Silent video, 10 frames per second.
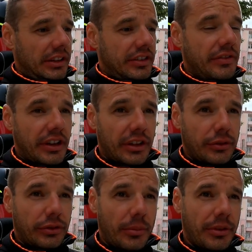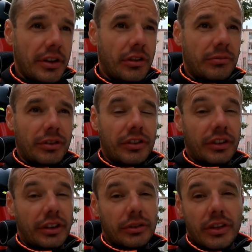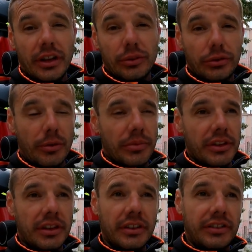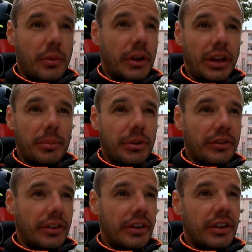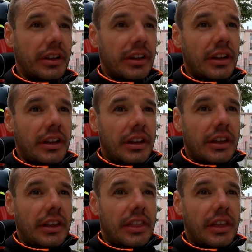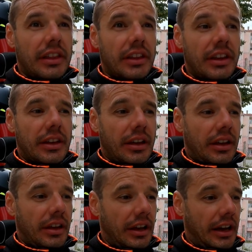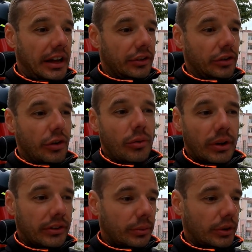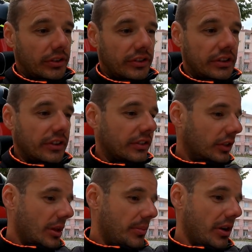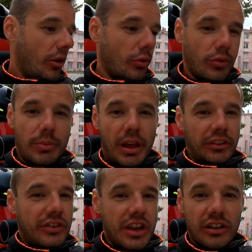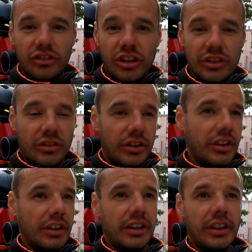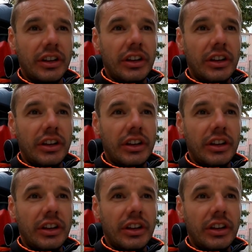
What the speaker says: see if they can do something. Hopefully they can do something, see what happens. And then I don't know what is it. Is it gonna be or replace the engine or